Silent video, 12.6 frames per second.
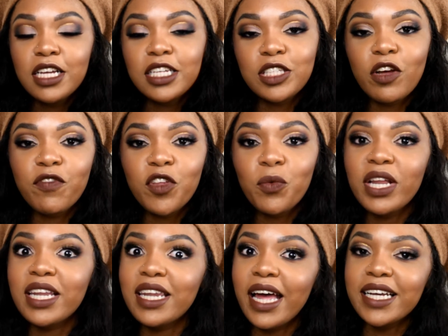So if you
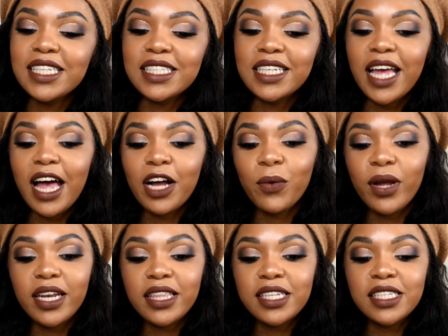would like to see how I
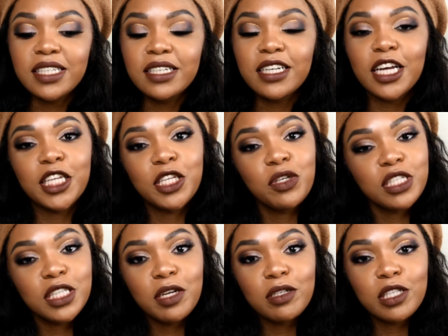created this look
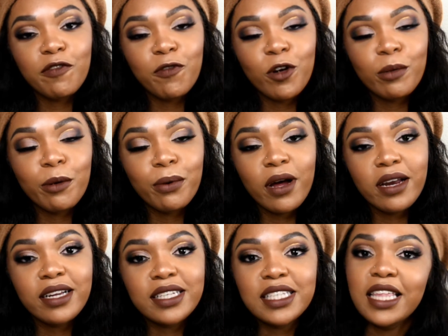using those affordable
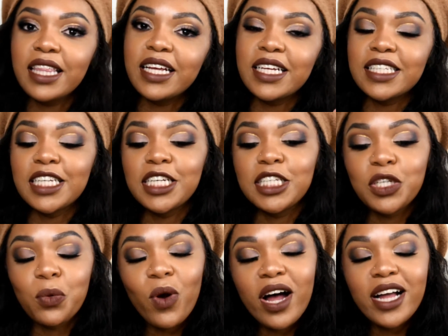products, then continue
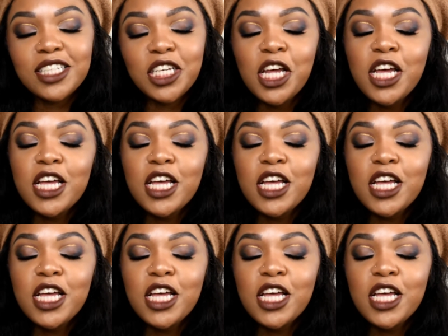to watch.